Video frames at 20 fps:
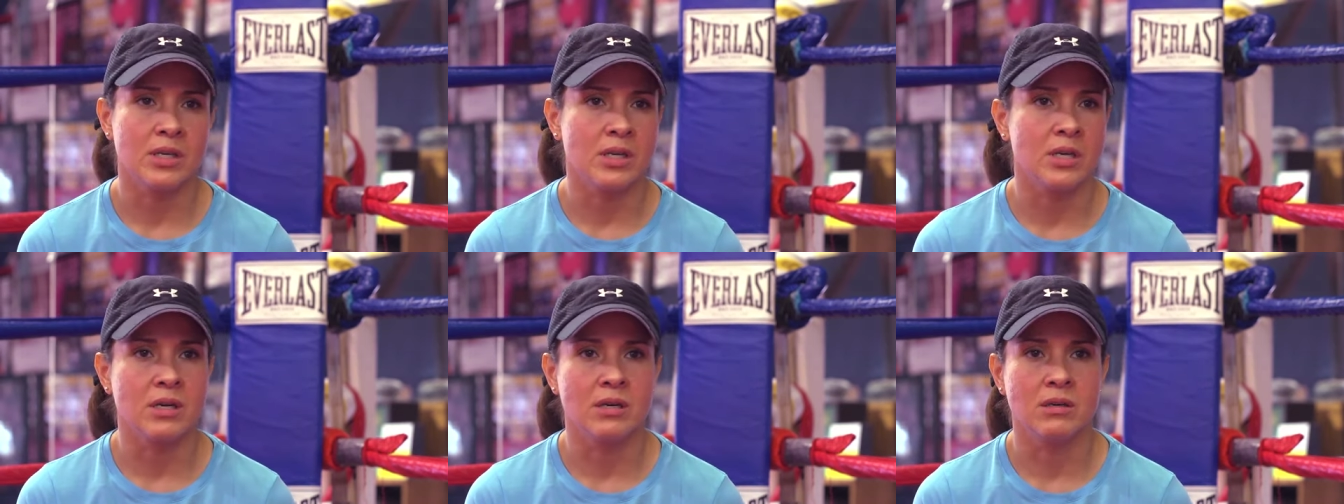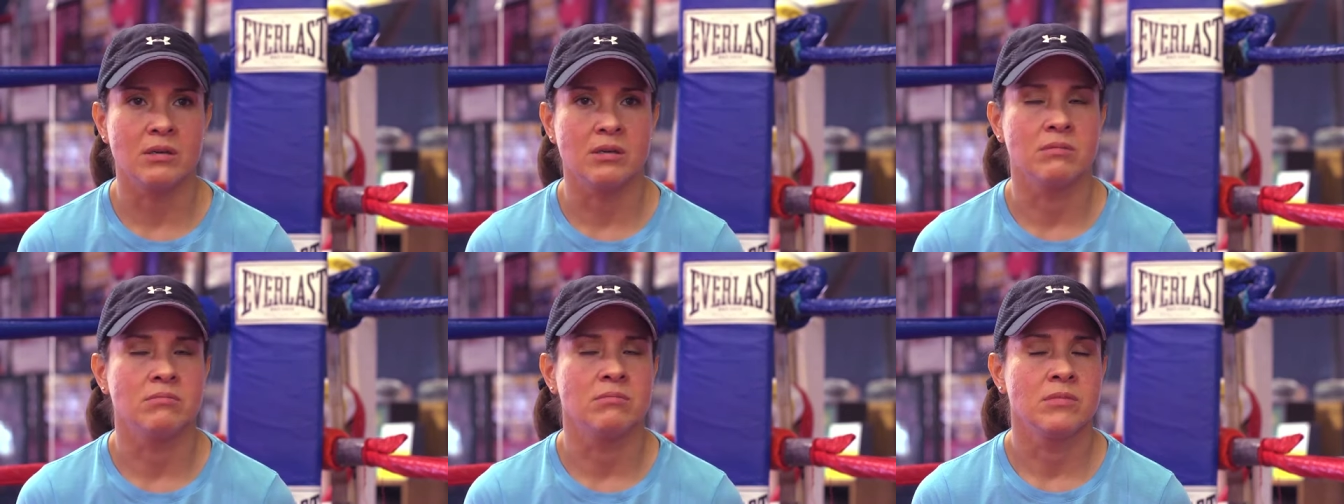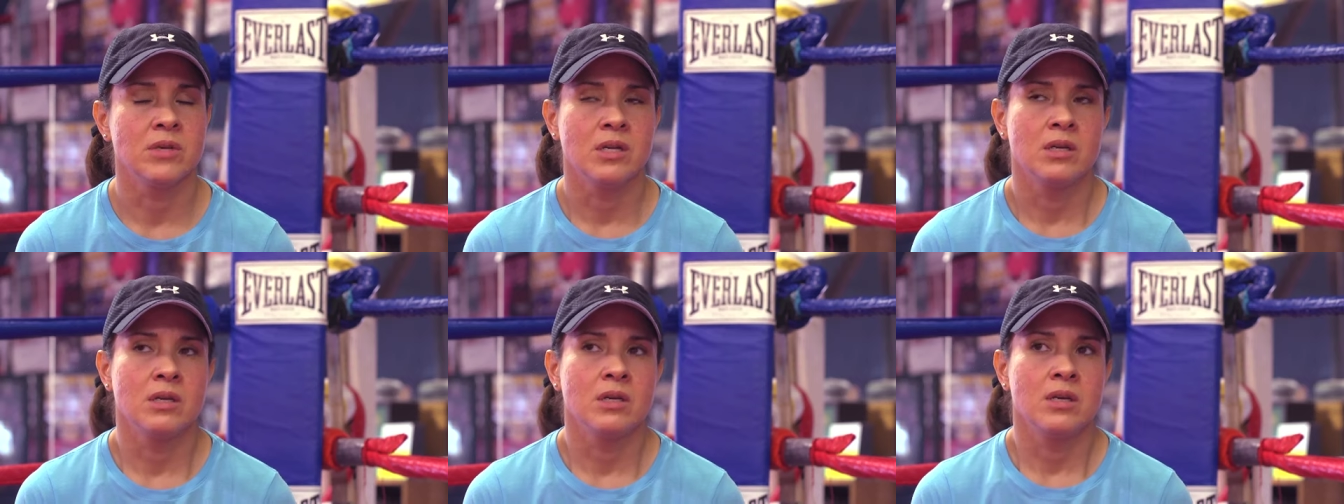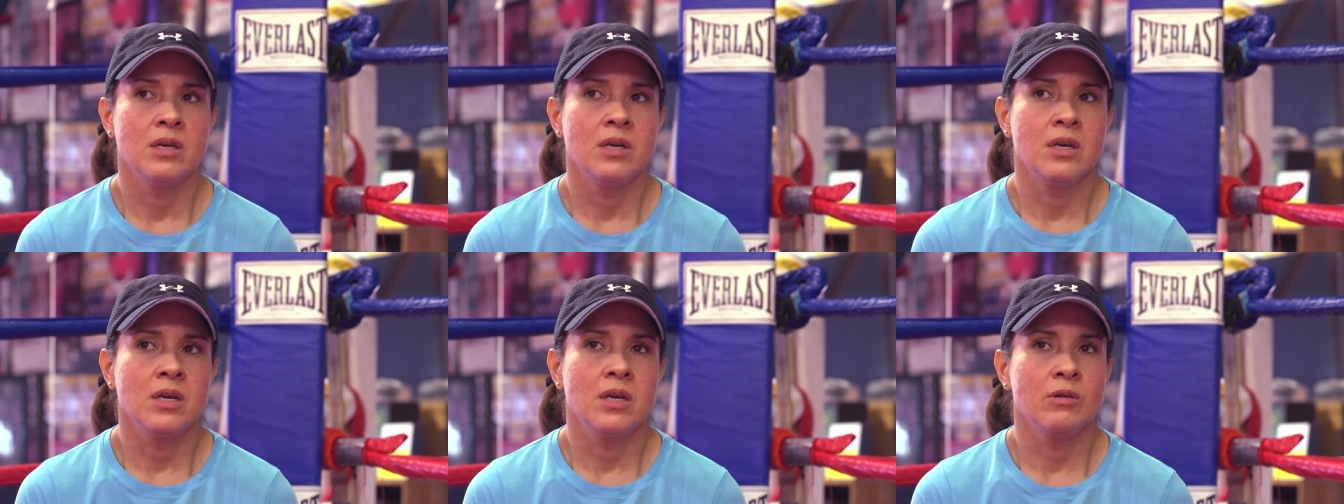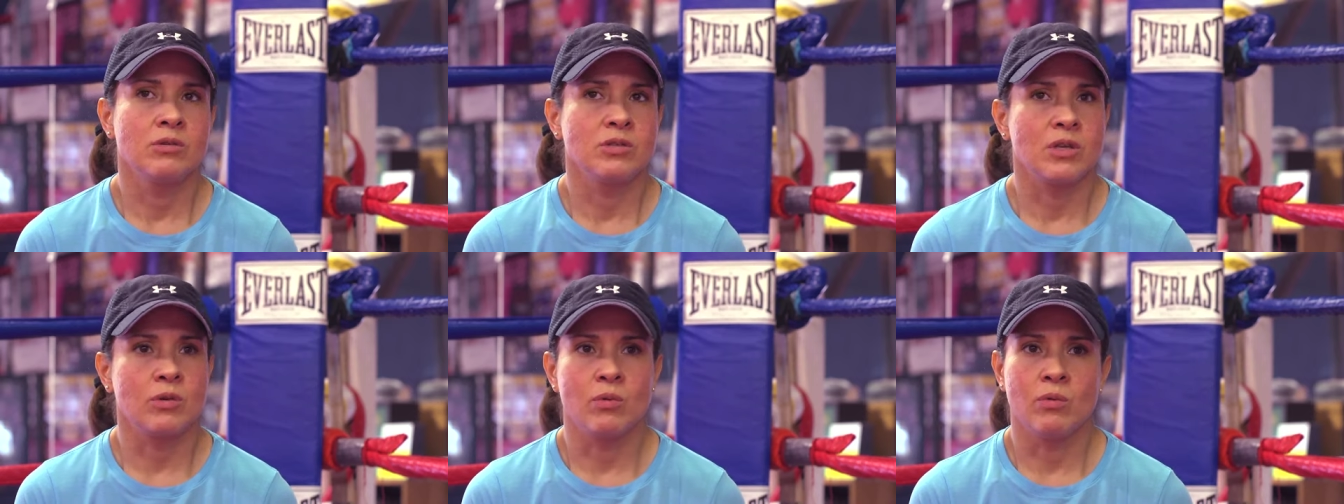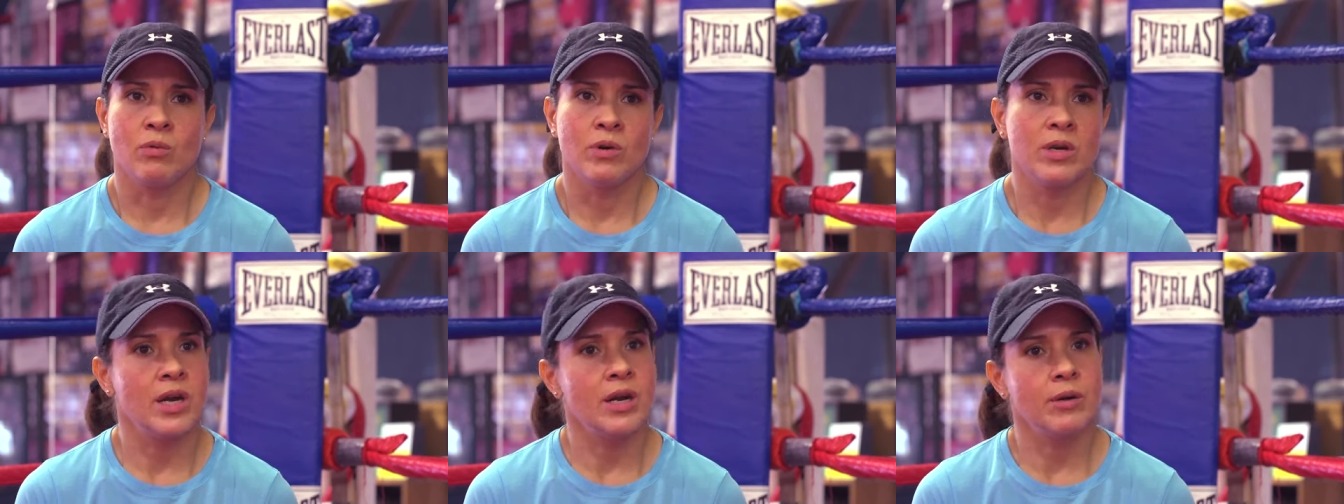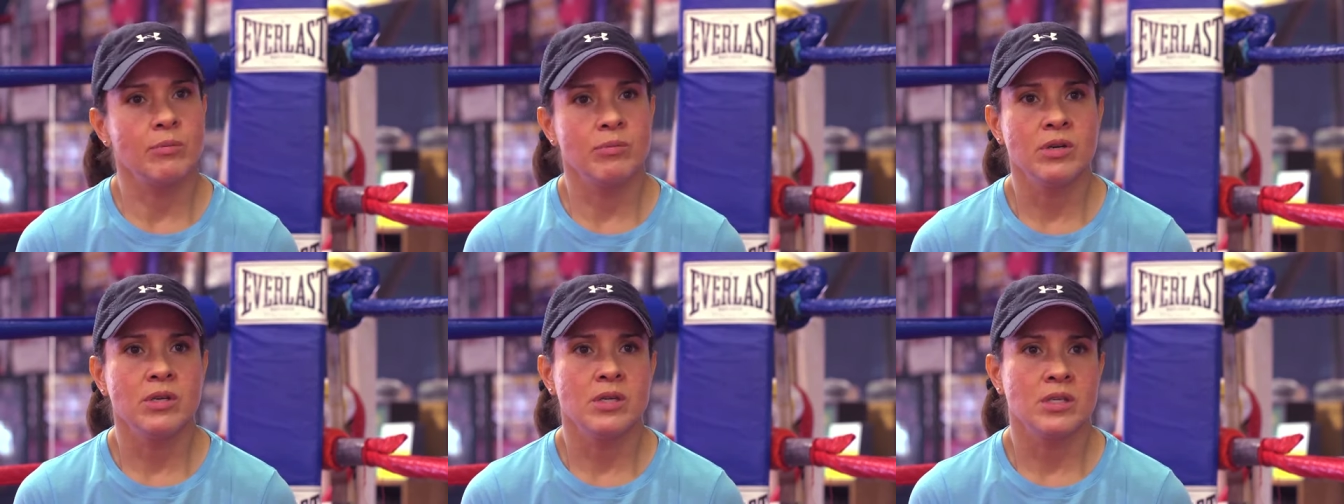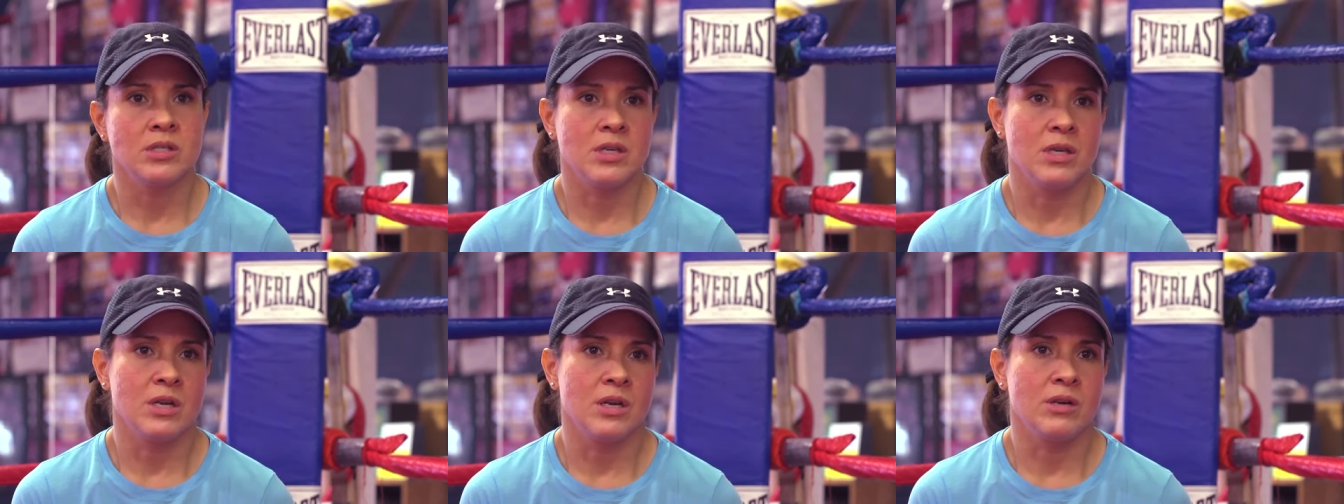you know, and, and he was like, well, what kind of book is it?